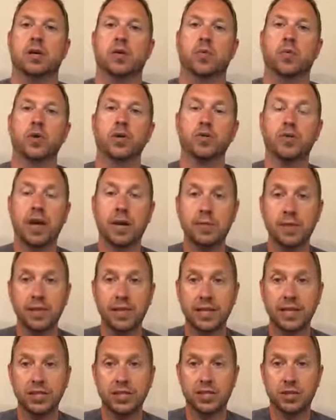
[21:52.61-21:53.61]
When you grab the
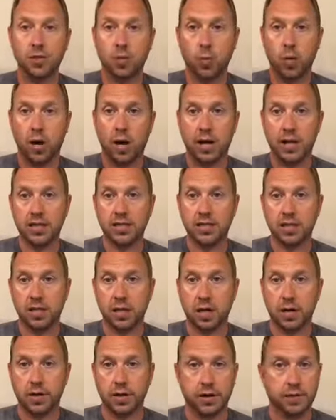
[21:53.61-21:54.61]
leash, the walk has
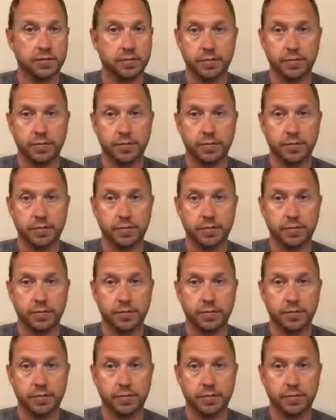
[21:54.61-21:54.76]
started.